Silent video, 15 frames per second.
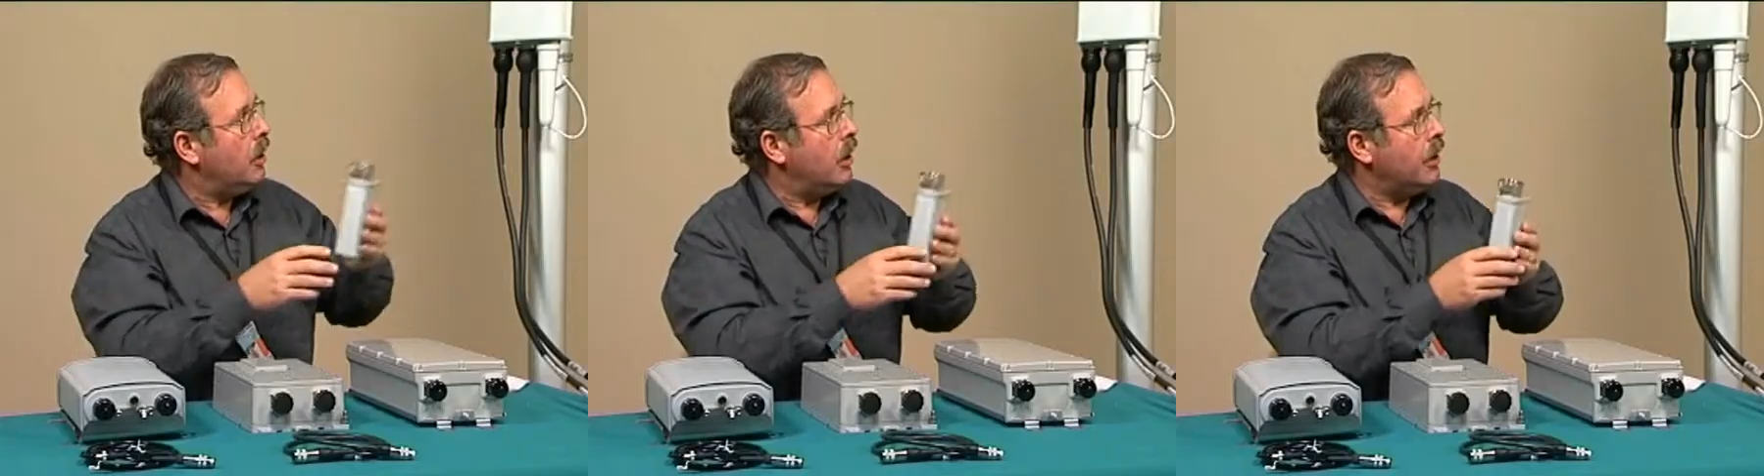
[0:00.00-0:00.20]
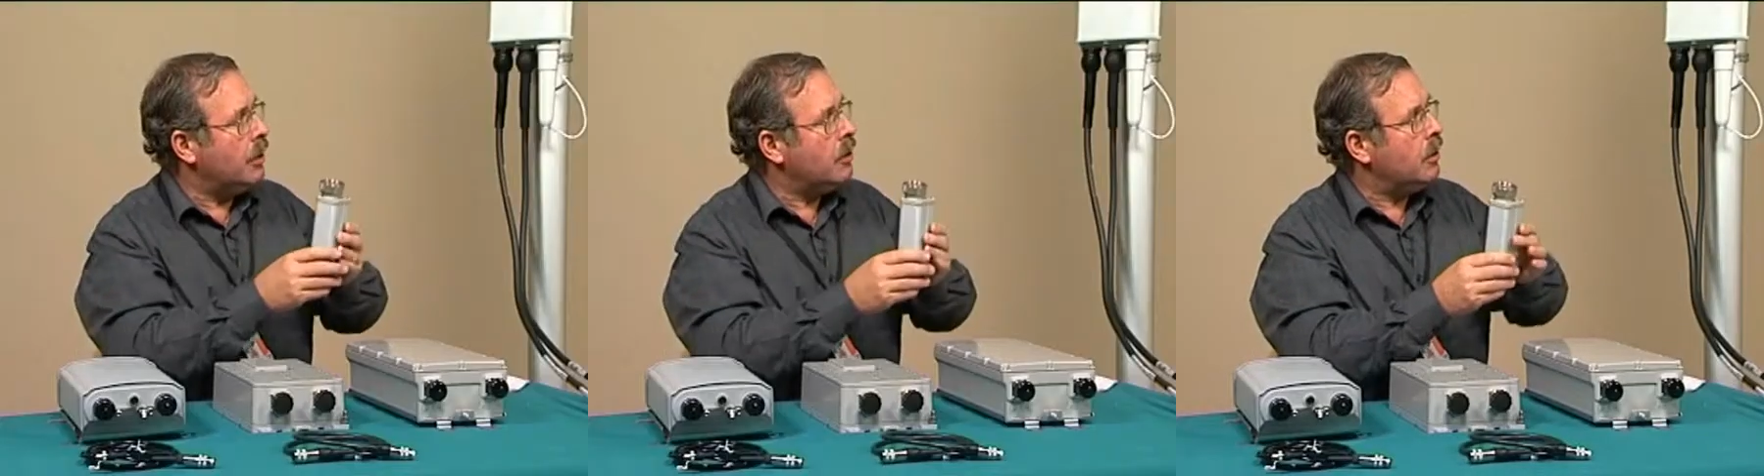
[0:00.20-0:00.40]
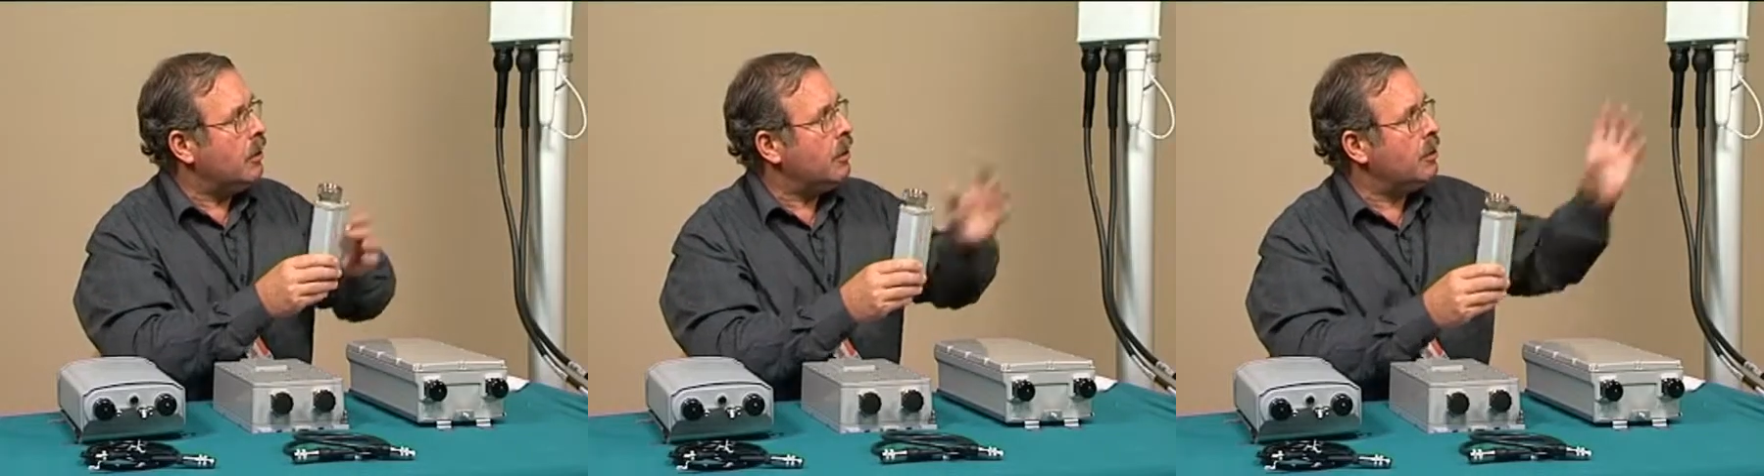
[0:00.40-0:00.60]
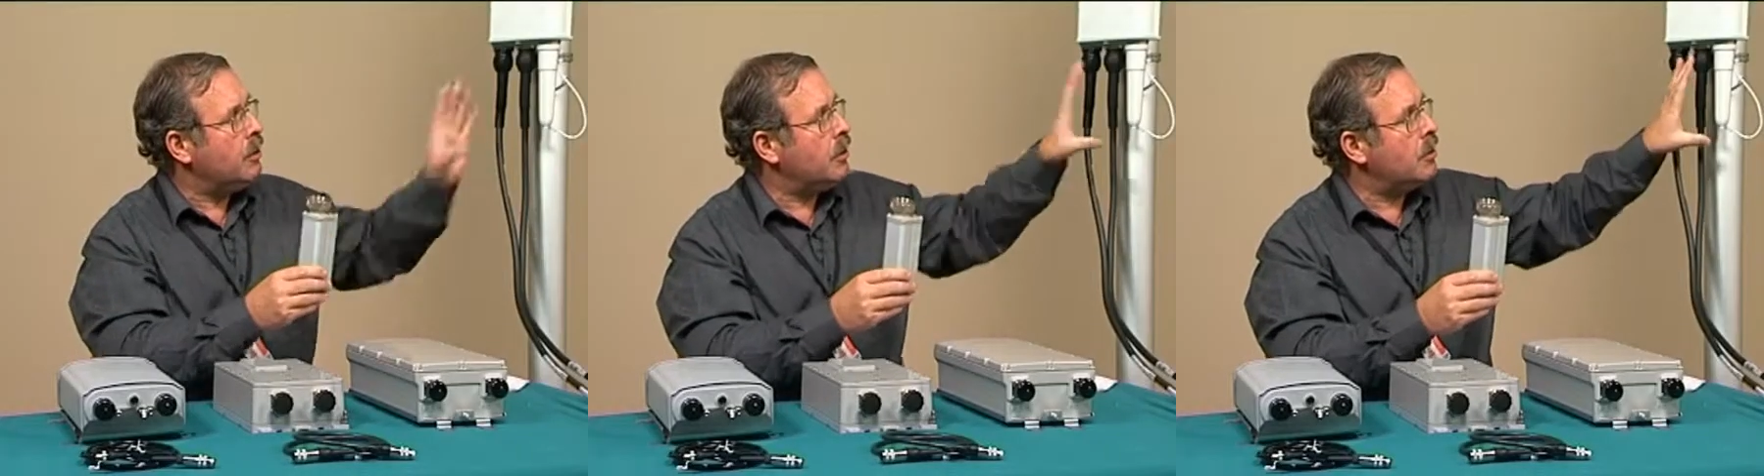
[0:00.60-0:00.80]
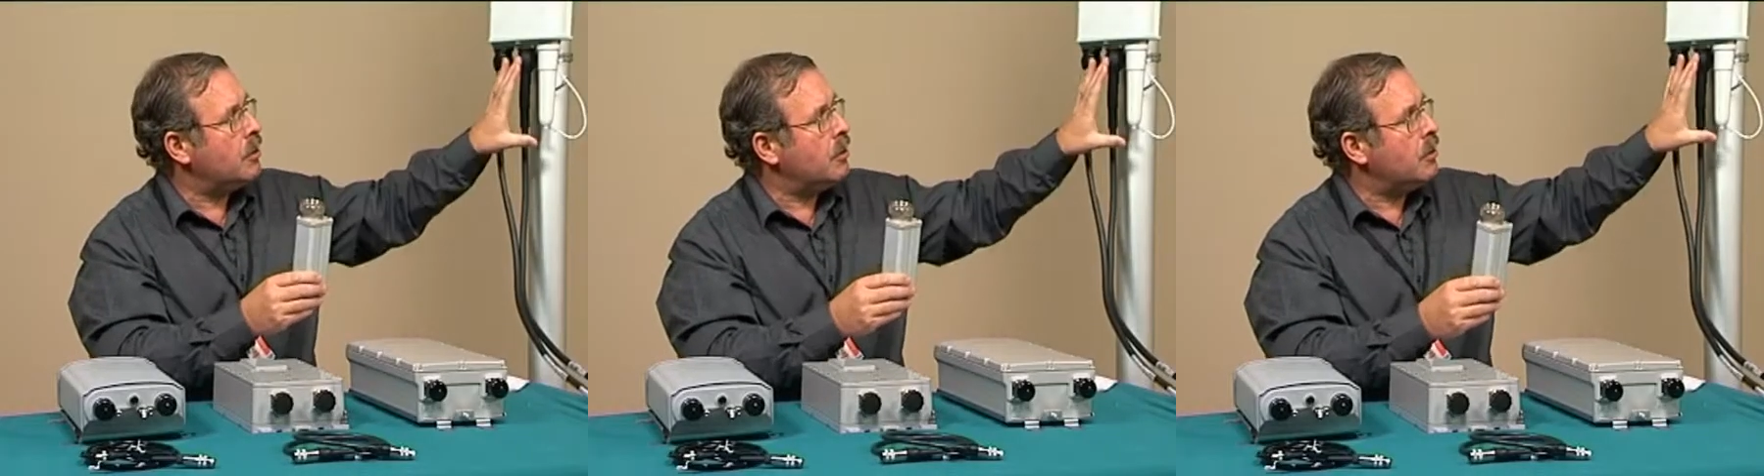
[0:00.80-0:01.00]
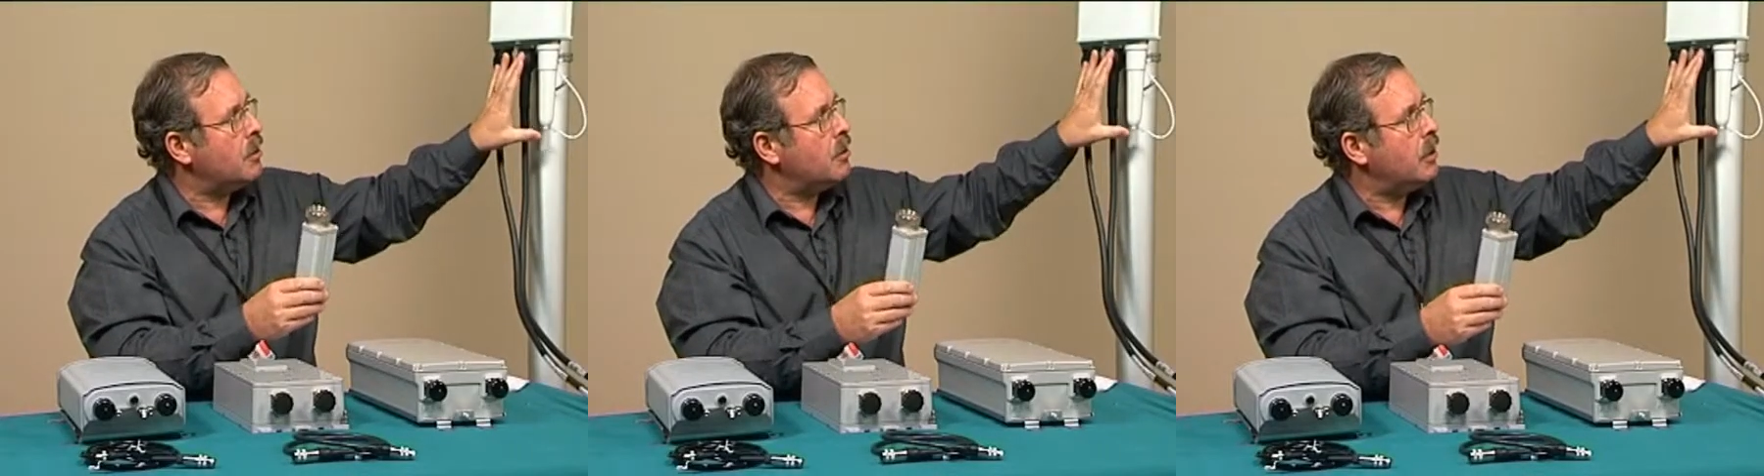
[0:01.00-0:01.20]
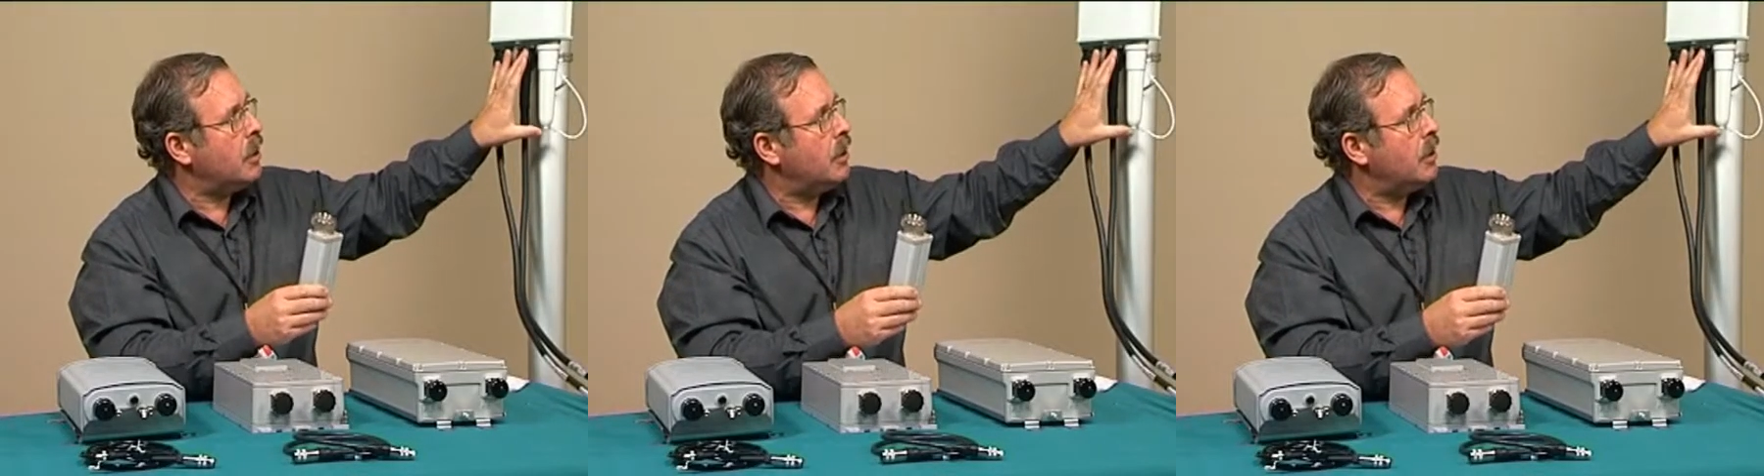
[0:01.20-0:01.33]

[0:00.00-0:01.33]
actually adjusts the